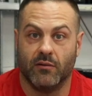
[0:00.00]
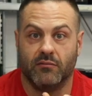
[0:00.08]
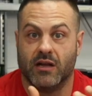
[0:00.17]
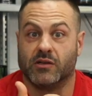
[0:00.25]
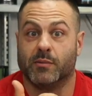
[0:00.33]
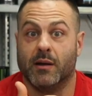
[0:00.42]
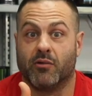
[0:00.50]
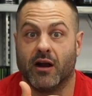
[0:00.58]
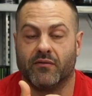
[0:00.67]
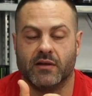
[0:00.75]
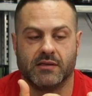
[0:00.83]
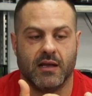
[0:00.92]
there's my
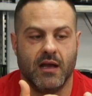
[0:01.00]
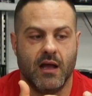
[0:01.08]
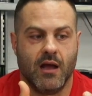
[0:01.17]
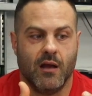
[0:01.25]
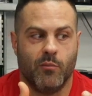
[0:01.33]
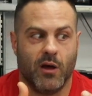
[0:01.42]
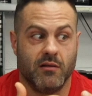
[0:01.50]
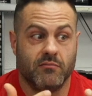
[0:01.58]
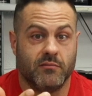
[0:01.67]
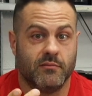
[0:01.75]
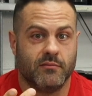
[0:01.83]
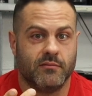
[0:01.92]
breakfast. But
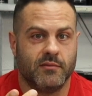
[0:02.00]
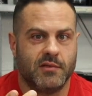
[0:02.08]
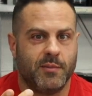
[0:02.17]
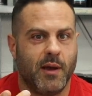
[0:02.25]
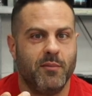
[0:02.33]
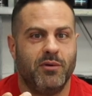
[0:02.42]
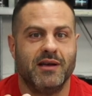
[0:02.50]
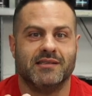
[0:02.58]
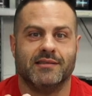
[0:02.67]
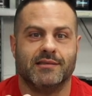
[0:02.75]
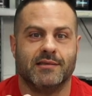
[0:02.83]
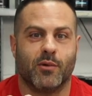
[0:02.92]
to my
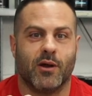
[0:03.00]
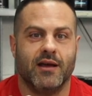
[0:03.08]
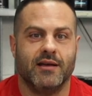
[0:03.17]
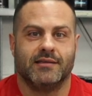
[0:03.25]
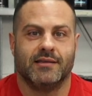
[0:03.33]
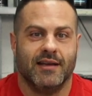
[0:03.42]
pleasant surprise,